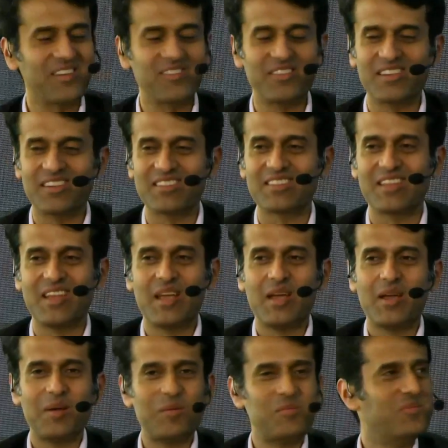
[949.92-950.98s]
five years. No
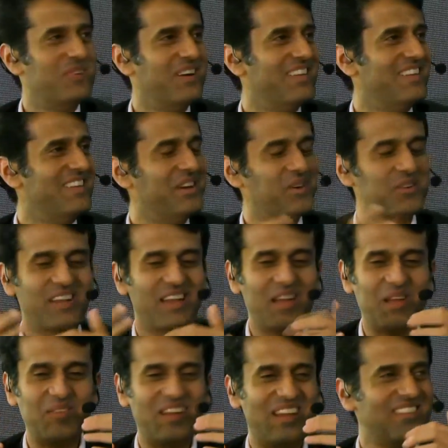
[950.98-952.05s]
time left. No
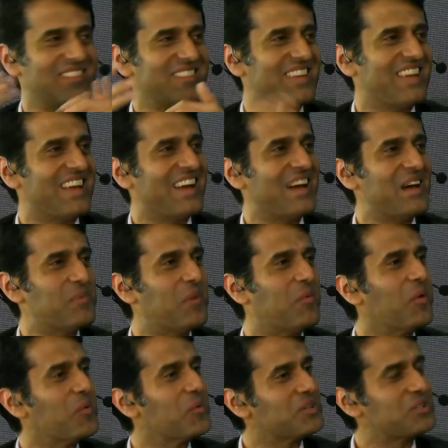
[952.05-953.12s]
time left. Uh, but
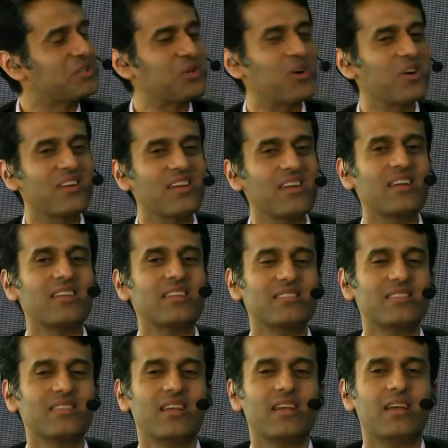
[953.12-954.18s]
what was shocking
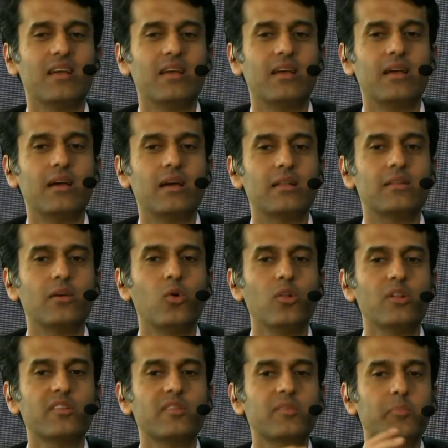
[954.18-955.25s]
is uh, the
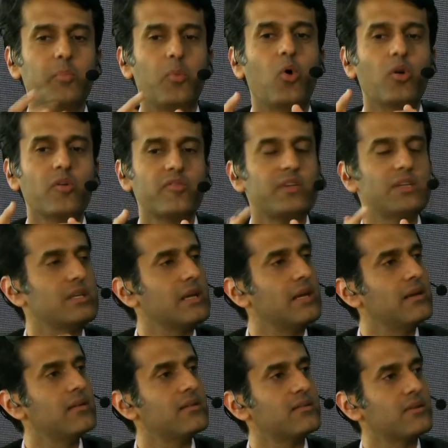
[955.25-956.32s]
whole sport fishing
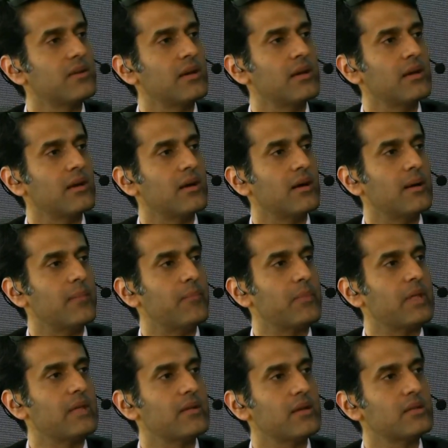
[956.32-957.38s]
industry um,
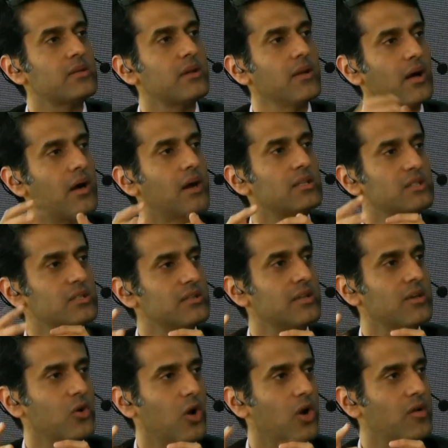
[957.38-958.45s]
is actually larger
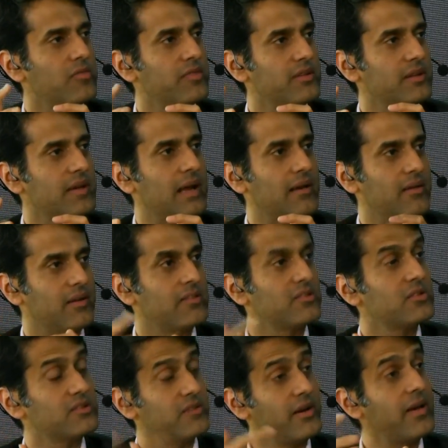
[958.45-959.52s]
than golf as a category. So
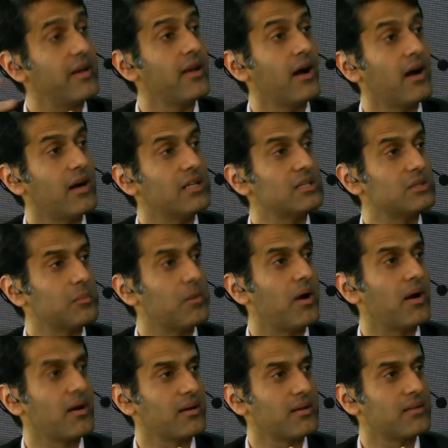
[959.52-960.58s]
it's a really large
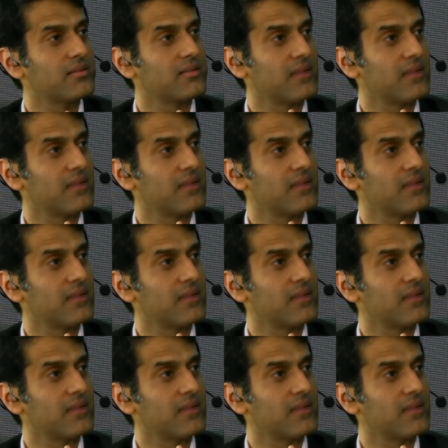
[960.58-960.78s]
market